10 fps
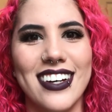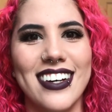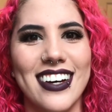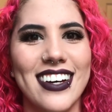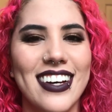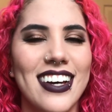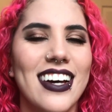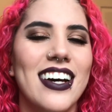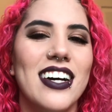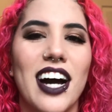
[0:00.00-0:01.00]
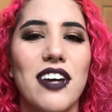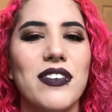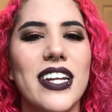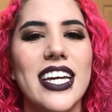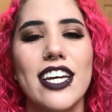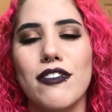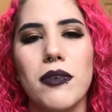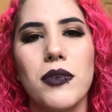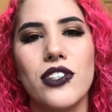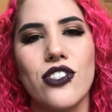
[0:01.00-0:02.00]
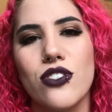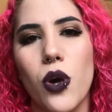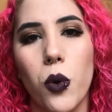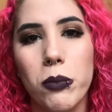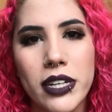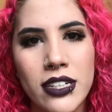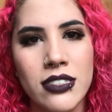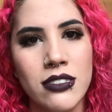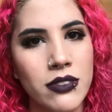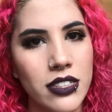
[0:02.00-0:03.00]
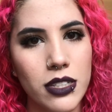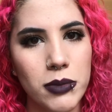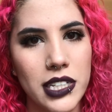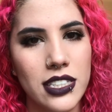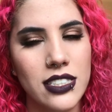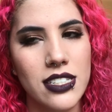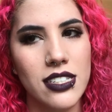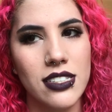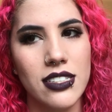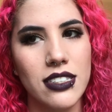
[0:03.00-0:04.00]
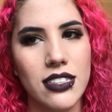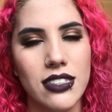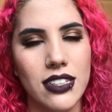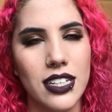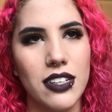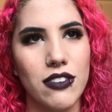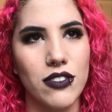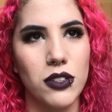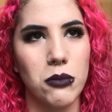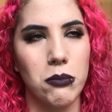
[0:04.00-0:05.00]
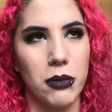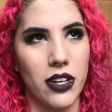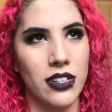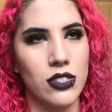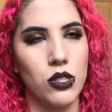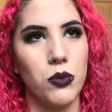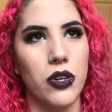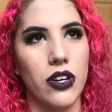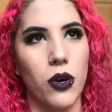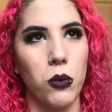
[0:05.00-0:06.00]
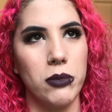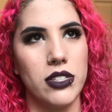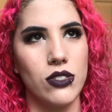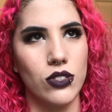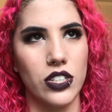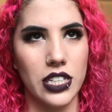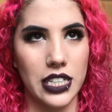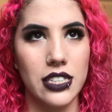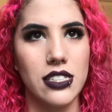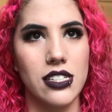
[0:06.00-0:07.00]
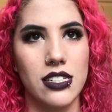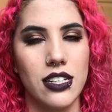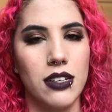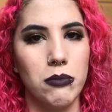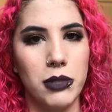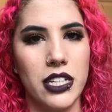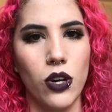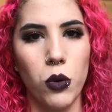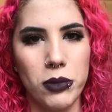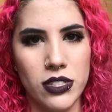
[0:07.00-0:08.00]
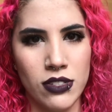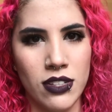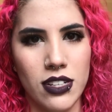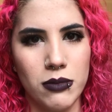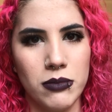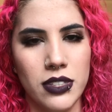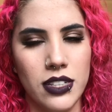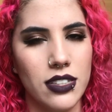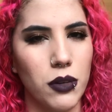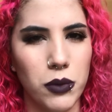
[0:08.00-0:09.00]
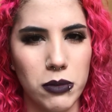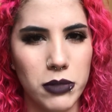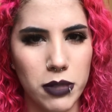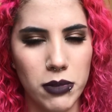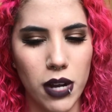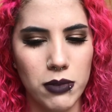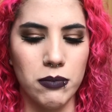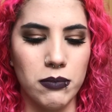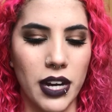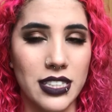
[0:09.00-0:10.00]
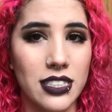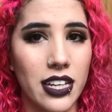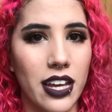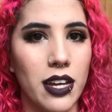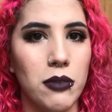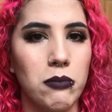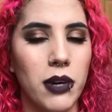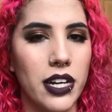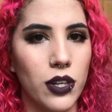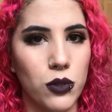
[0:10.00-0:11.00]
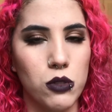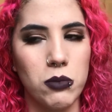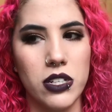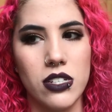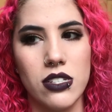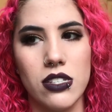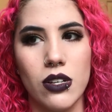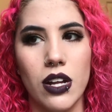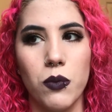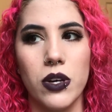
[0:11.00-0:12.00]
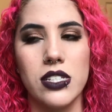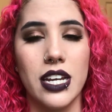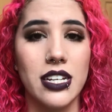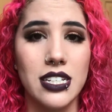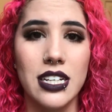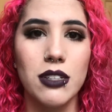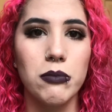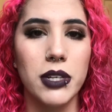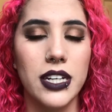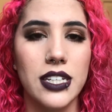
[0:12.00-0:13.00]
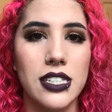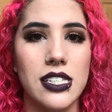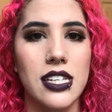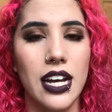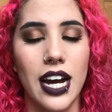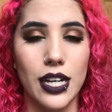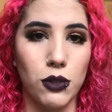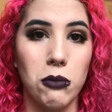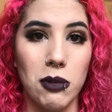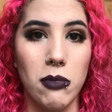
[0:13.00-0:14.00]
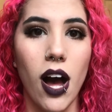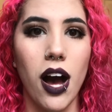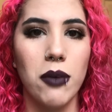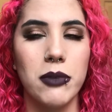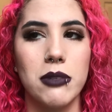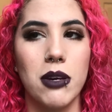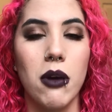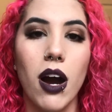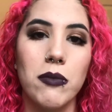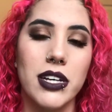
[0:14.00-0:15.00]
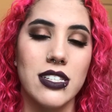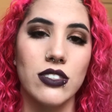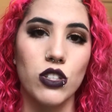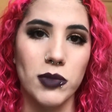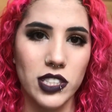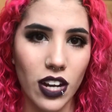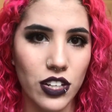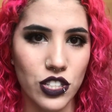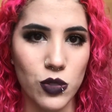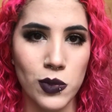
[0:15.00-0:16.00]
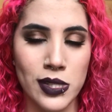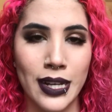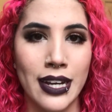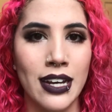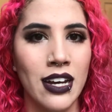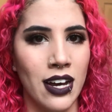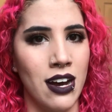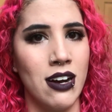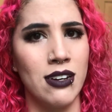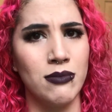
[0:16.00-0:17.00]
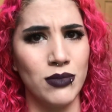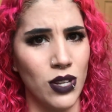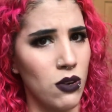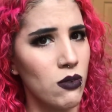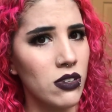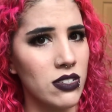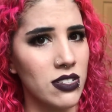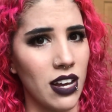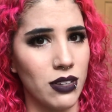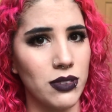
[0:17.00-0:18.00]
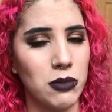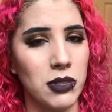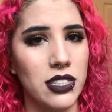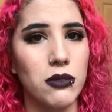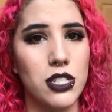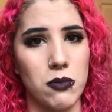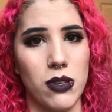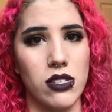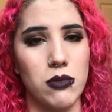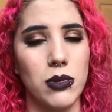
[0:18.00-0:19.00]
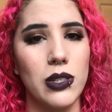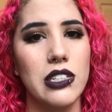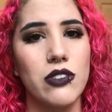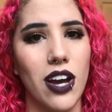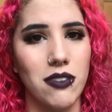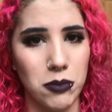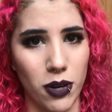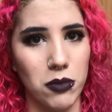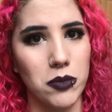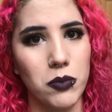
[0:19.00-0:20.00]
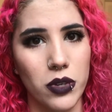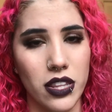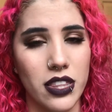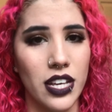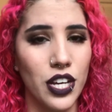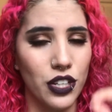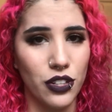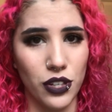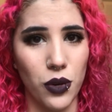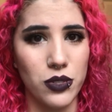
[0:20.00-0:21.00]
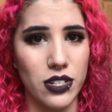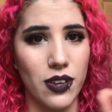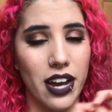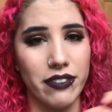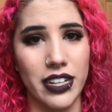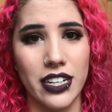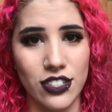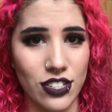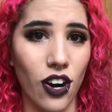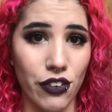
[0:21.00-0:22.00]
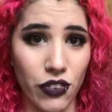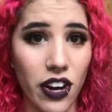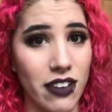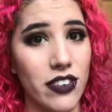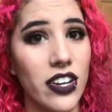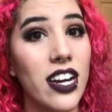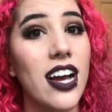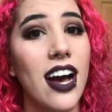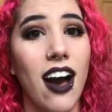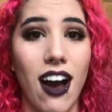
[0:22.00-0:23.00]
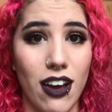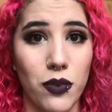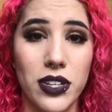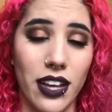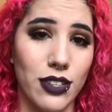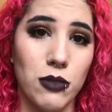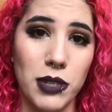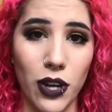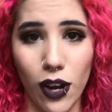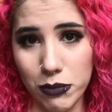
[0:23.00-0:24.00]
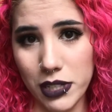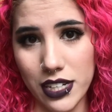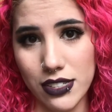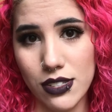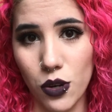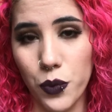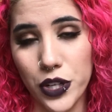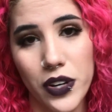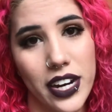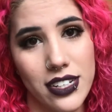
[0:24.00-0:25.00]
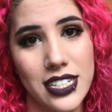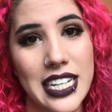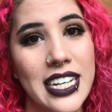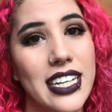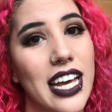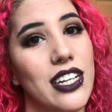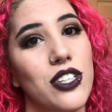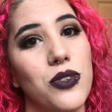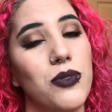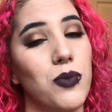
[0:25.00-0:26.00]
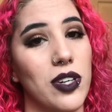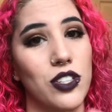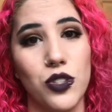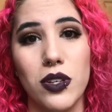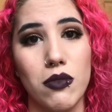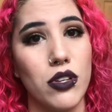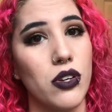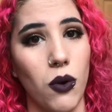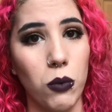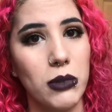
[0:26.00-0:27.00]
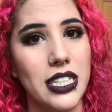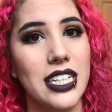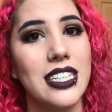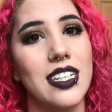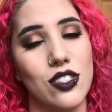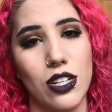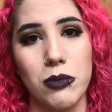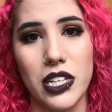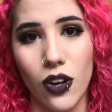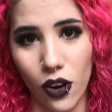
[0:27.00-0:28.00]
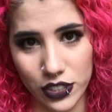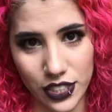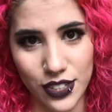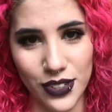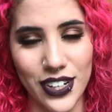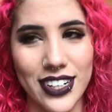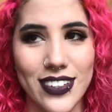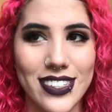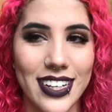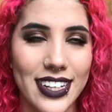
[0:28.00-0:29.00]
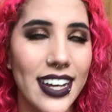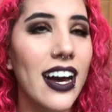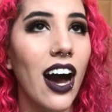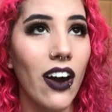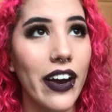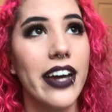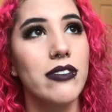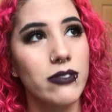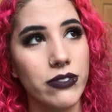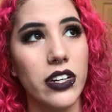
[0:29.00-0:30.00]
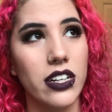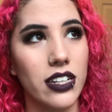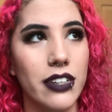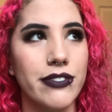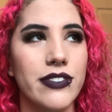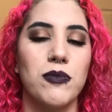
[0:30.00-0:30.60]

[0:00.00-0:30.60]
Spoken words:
I feel if people were just open with their parents, if their parents were open to their kids being open to them, that wouldn't be a problem. I didn't get my nose pierced until I was 18 because I told my mom, and my mom, as a dermatologist, was no, because I don't want to be the responsible if you have a problem with your nose and you have a scar forever. I don't want that to be on me. So when you're 18 and you want to do it with your own money, that's gonna be on you. And I was okay, fair enough.